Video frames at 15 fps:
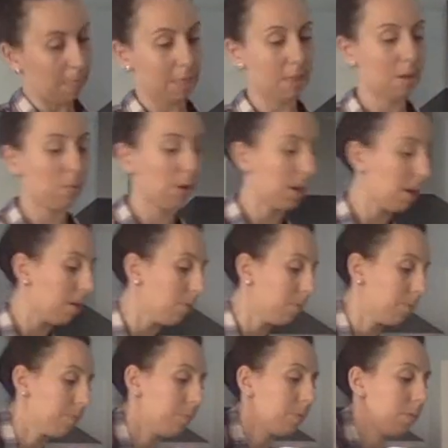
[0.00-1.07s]
There we go.
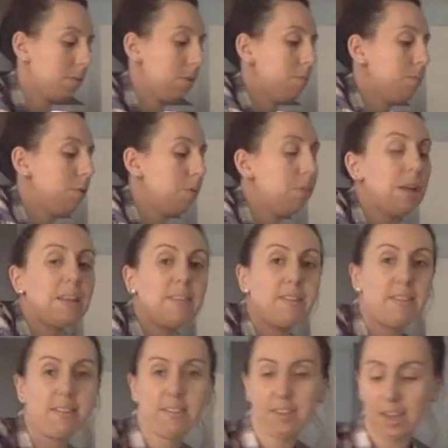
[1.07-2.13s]
Pop that to
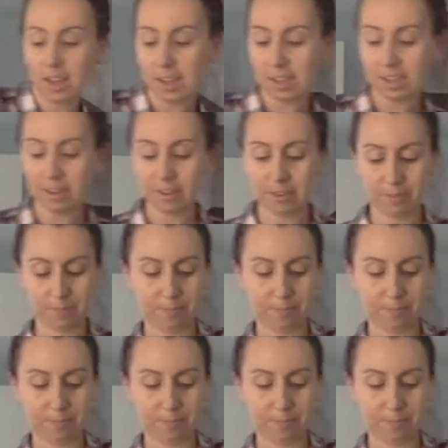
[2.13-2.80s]
the side.